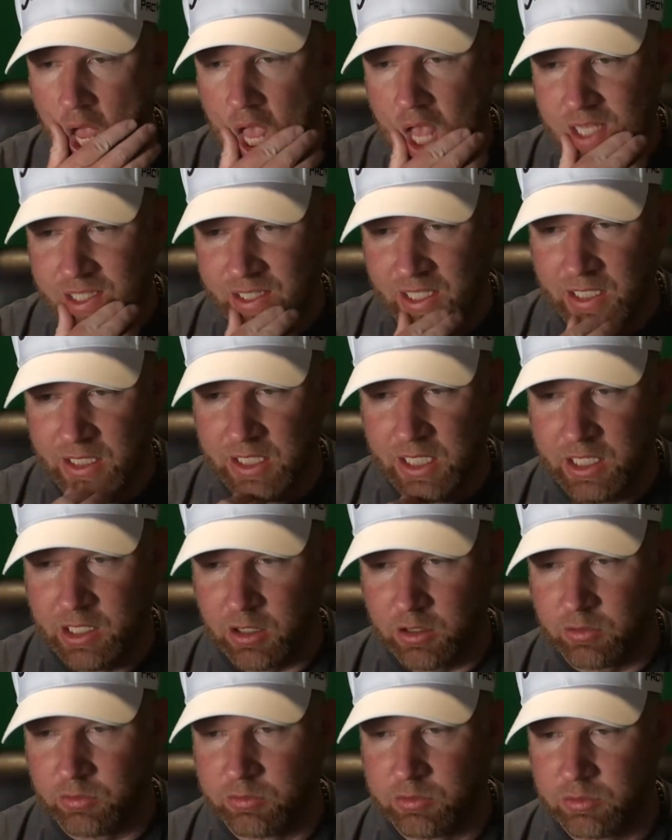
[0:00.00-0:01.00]
San
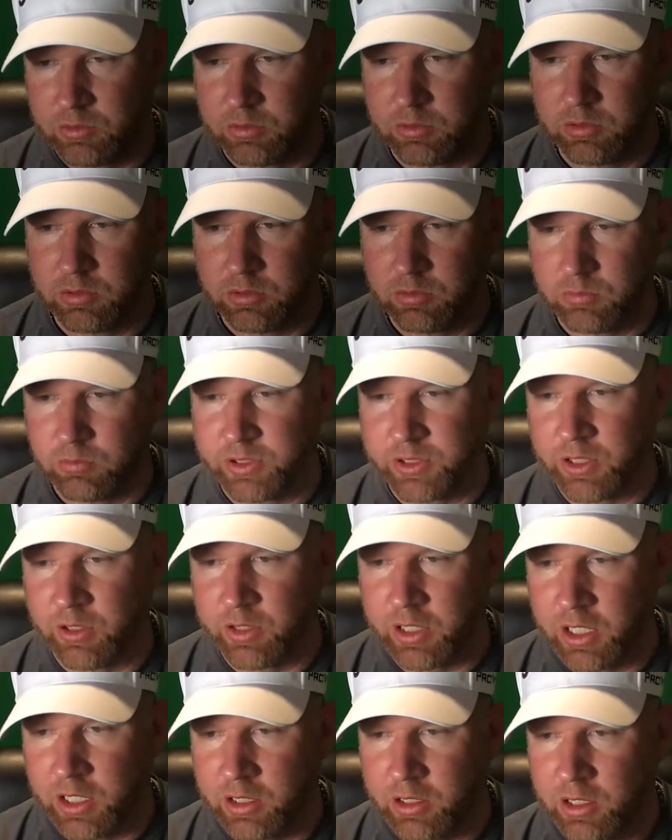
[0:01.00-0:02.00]
Diego, what's going
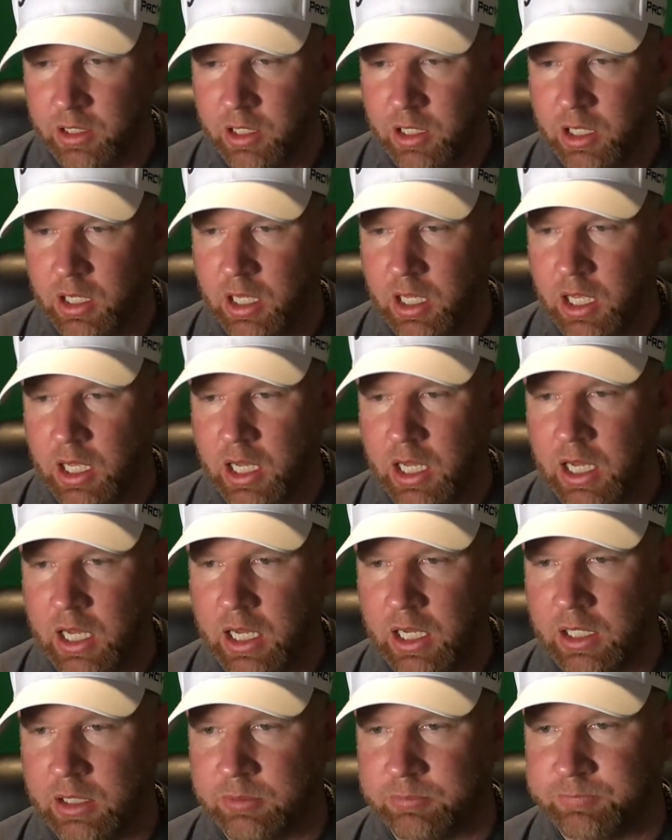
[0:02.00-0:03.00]

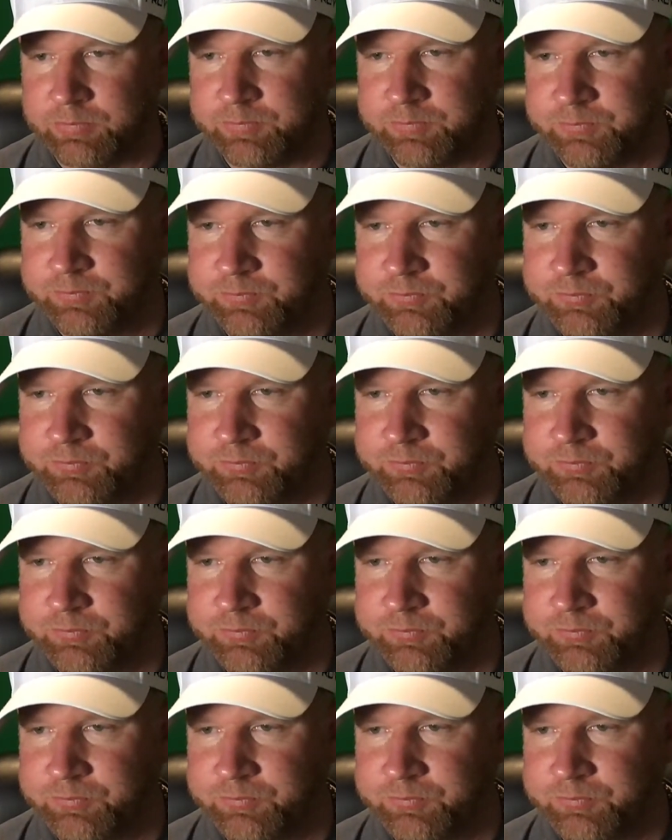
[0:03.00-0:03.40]
on?